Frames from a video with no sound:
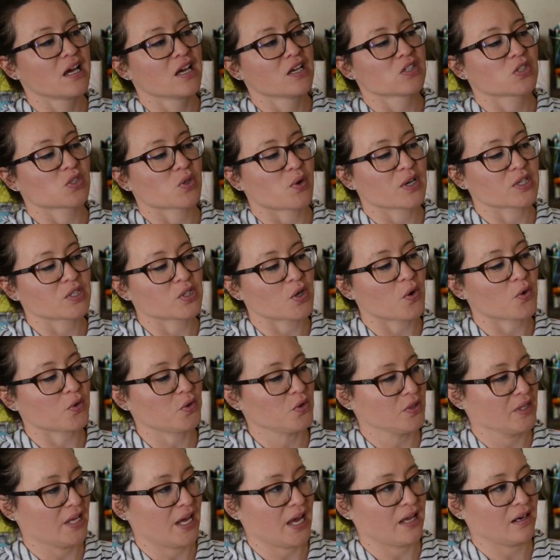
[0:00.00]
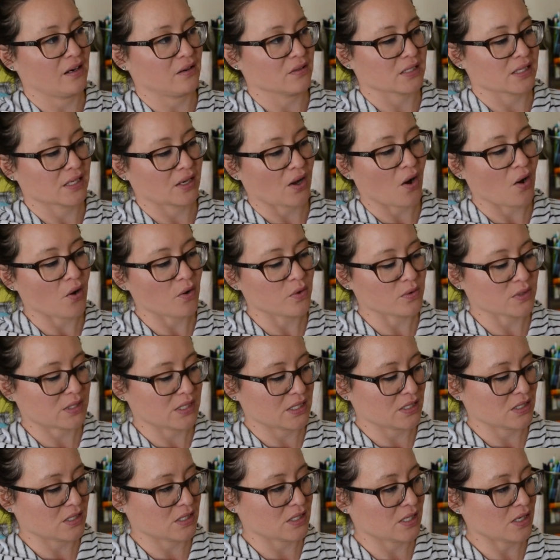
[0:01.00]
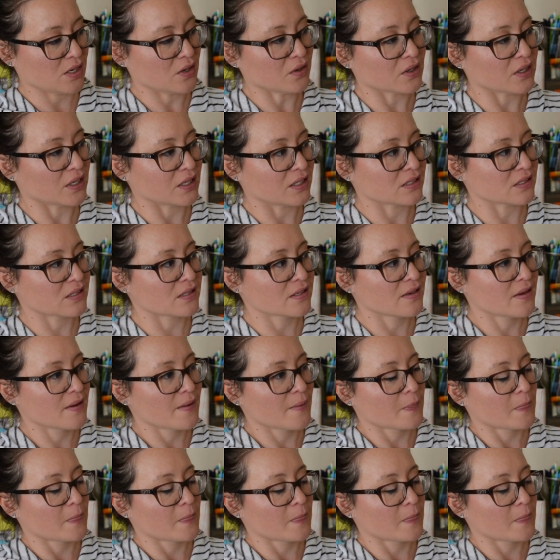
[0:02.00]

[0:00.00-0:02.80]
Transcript: So I told her that. I was like, oh, it was in a series.